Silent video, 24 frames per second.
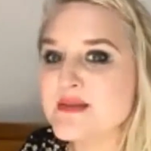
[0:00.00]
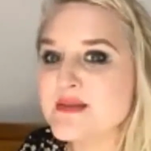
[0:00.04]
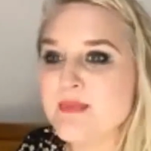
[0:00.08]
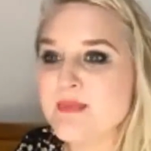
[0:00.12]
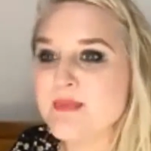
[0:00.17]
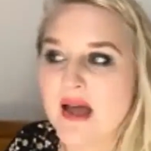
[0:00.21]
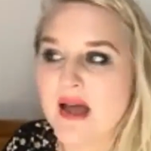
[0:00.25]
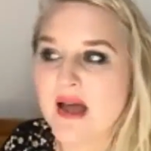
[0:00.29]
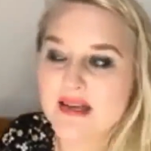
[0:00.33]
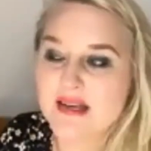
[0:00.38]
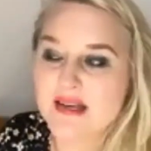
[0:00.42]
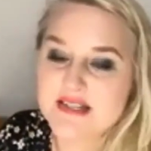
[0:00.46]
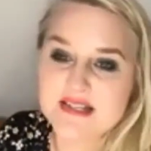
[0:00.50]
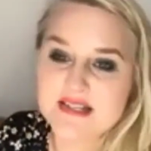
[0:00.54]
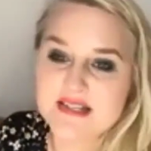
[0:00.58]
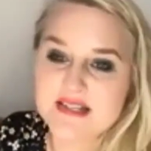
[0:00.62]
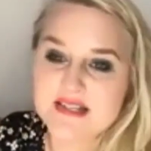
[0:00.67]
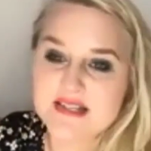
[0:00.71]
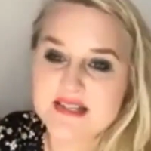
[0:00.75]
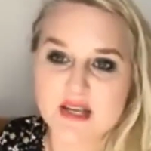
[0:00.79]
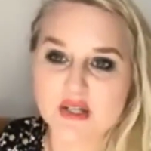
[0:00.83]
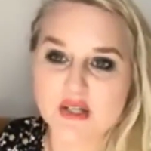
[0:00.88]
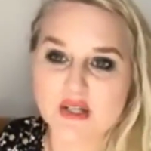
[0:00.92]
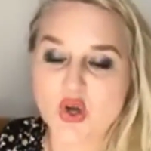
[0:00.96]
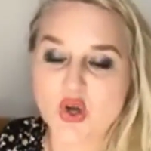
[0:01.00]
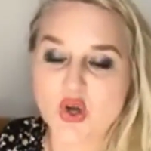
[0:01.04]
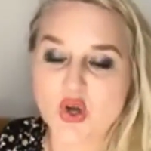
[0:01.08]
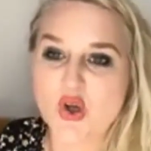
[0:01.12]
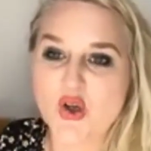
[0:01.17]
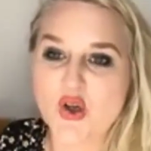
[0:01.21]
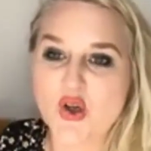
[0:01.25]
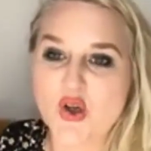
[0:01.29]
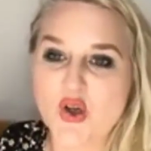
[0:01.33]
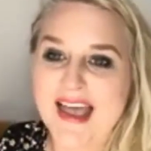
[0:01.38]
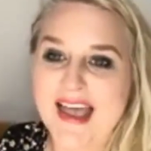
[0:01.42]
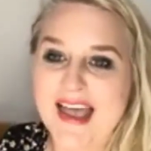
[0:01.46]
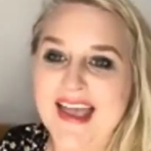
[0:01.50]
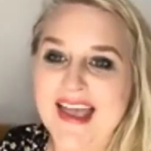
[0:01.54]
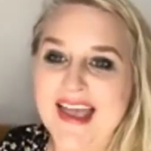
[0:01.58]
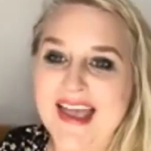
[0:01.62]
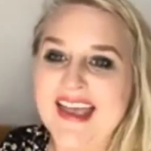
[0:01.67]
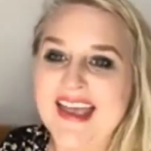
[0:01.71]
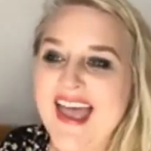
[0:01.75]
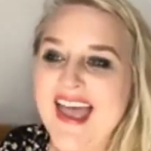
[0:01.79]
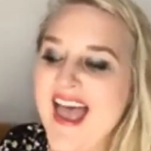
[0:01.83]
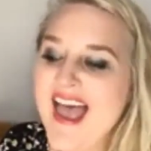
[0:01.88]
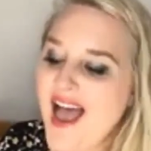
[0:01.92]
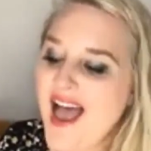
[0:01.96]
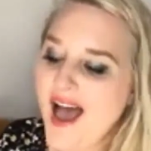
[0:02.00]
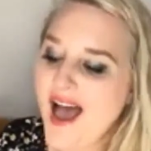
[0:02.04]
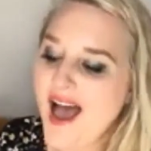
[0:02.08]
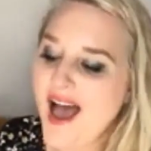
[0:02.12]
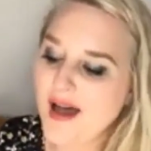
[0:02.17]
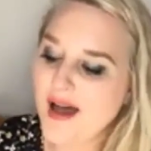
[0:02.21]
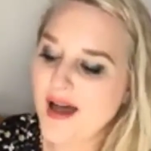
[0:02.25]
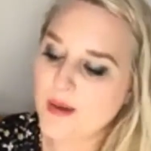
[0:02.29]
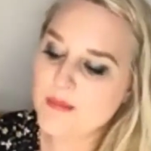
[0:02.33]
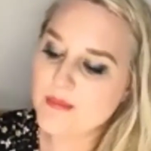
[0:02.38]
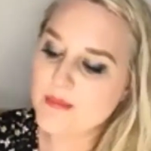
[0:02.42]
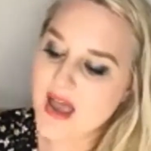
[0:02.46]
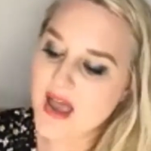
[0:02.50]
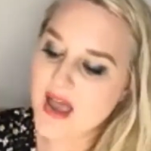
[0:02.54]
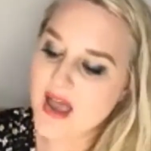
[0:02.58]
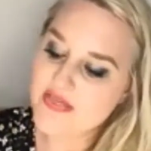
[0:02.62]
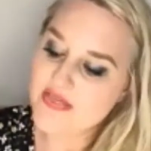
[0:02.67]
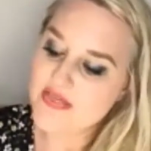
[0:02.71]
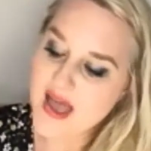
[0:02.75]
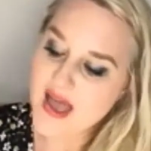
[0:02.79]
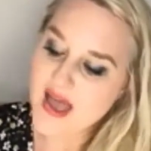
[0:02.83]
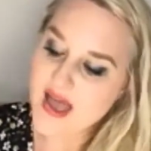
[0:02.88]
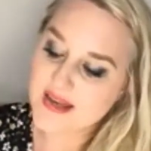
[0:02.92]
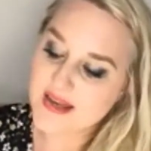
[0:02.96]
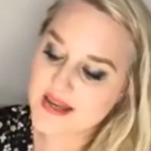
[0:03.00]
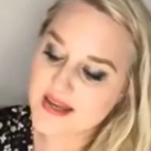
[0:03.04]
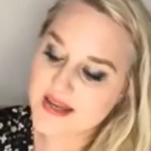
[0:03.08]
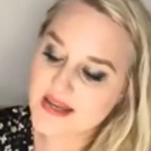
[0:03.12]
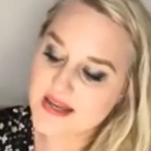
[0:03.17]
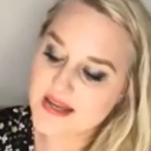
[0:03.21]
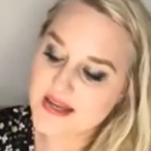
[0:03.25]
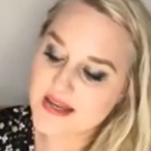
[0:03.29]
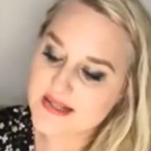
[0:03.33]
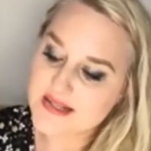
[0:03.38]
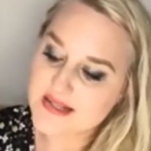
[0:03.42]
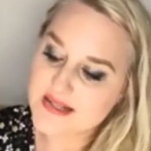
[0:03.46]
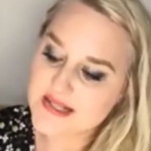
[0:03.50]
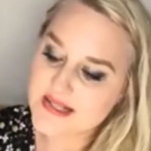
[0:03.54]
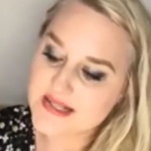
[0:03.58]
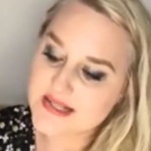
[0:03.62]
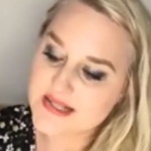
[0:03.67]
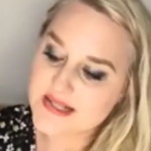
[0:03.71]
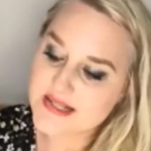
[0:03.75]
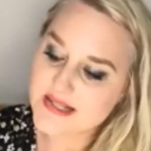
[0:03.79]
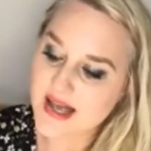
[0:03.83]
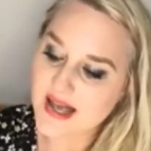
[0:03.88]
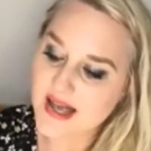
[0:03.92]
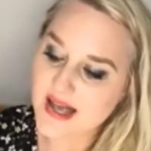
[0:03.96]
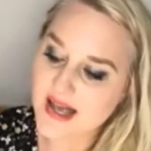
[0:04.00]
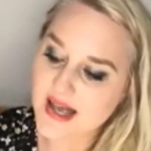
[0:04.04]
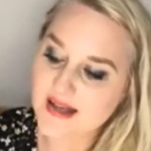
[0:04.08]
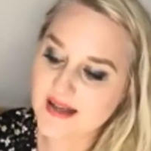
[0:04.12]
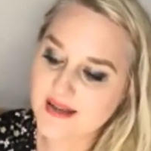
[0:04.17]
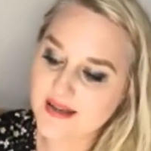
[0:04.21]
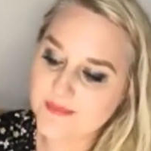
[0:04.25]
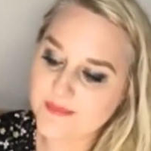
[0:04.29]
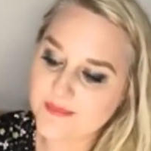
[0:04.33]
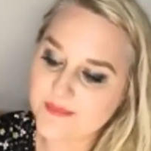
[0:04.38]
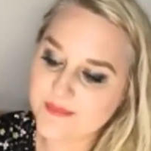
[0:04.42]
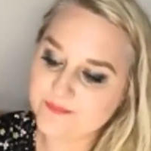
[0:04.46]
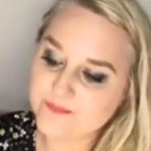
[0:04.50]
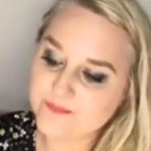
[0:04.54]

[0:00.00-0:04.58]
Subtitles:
And that is All Things Digital on